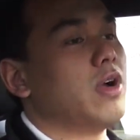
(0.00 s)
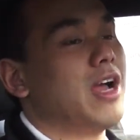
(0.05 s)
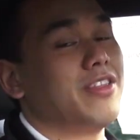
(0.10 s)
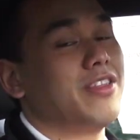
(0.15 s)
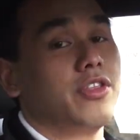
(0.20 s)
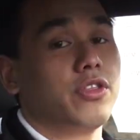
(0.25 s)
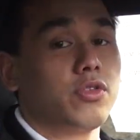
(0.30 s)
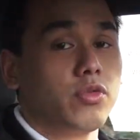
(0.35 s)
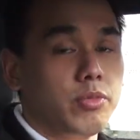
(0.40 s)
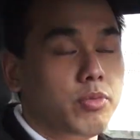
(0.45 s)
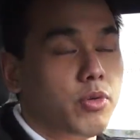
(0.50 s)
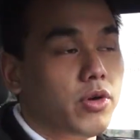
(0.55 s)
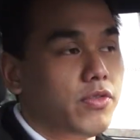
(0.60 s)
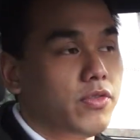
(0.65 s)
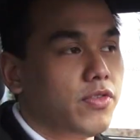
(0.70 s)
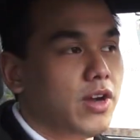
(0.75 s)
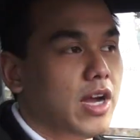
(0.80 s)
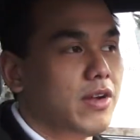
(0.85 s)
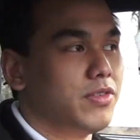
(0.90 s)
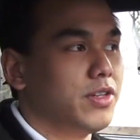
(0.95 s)
had the three
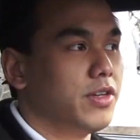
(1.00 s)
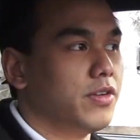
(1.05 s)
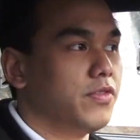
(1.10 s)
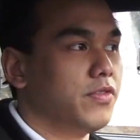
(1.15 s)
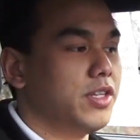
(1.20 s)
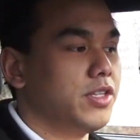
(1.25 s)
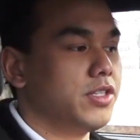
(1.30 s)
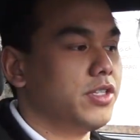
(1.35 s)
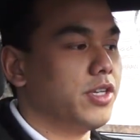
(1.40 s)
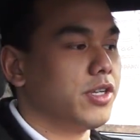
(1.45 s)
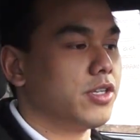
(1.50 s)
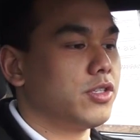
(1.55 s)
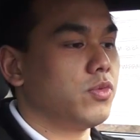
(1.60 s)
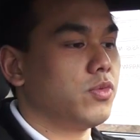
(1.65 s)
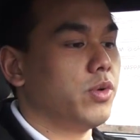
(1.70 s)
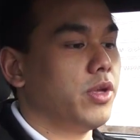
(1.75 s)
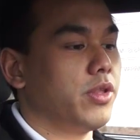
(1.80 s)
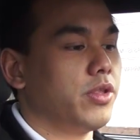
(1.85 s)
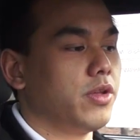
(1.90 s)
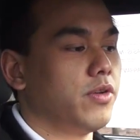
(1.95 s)
point five liter V six
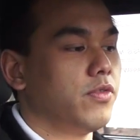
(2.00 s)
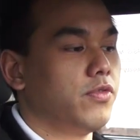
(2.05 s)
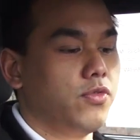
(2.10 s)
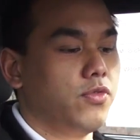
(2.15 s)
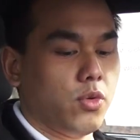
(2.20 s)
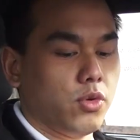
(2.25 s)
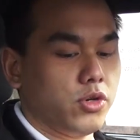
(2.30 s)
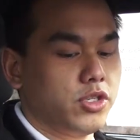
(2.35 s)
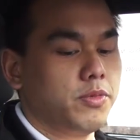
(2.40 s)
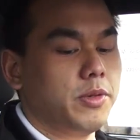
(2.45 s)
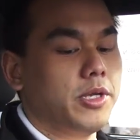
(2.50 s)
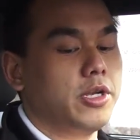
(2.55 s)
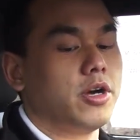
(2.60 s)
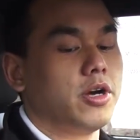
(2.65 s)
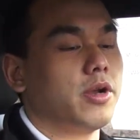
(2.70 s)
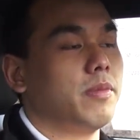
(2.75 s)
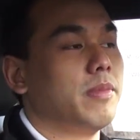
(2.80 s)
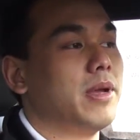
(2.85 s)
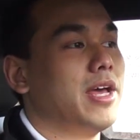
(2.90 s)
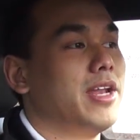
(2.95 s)
with a four-speed
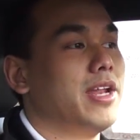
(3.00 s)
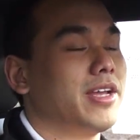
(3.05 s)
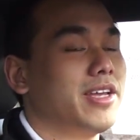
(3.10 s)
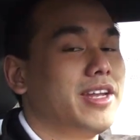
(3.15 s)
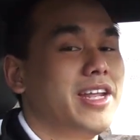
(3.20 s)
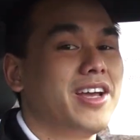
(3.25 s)
automatic,